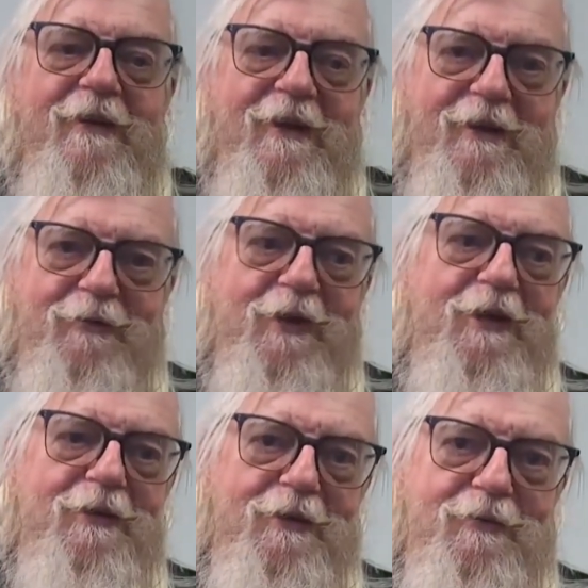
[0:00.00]
and
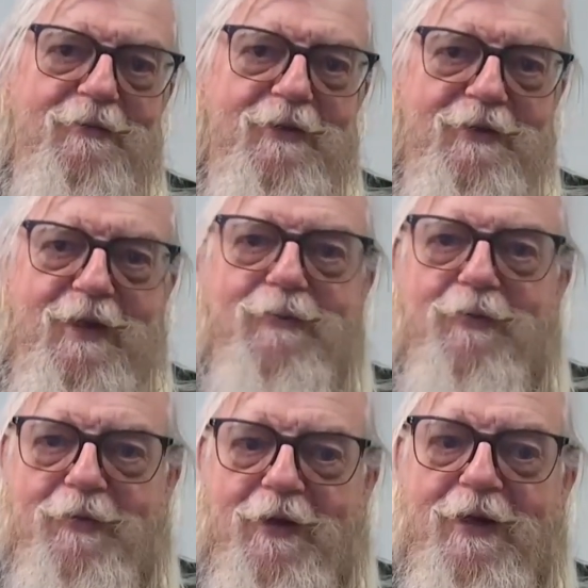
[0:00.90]
regular, just keep it
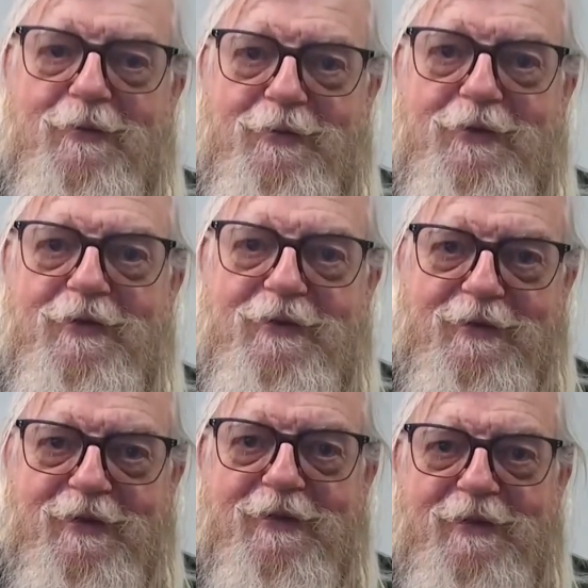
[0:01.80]
flying work,
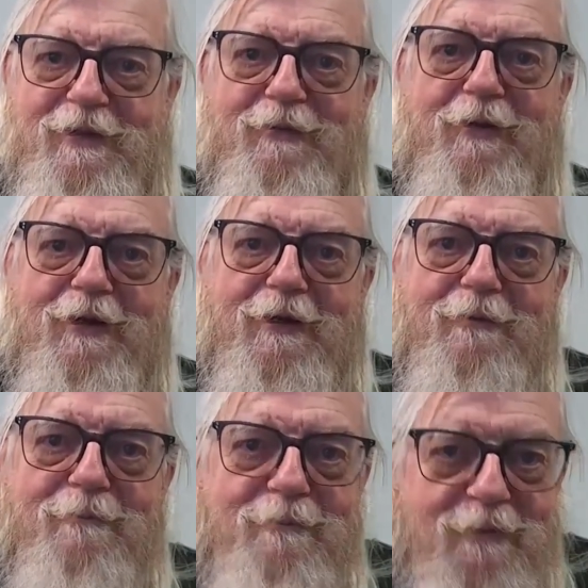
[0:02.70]
TDY.
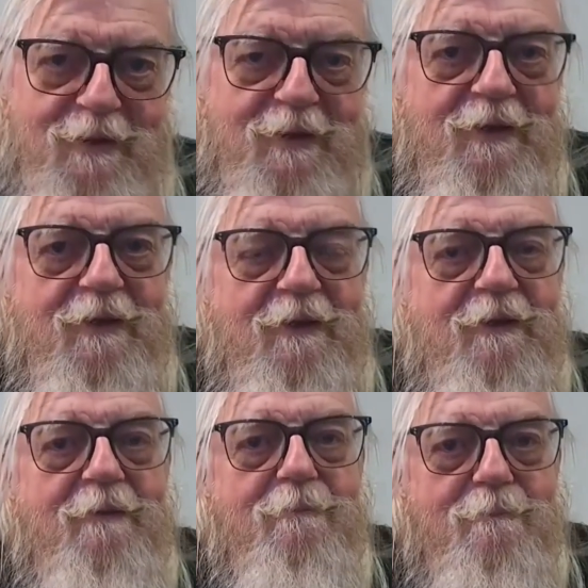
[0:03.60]
That's it.
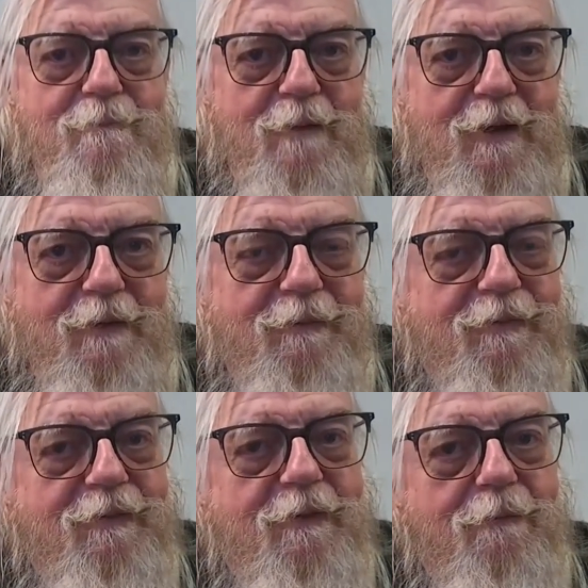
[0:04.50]

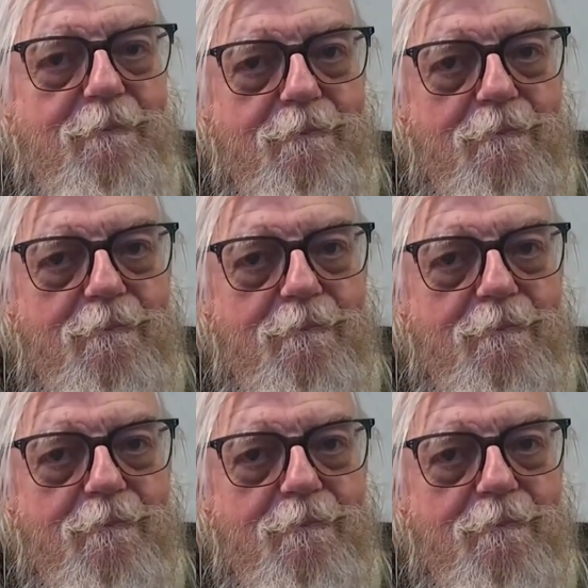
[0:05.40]
That's it. So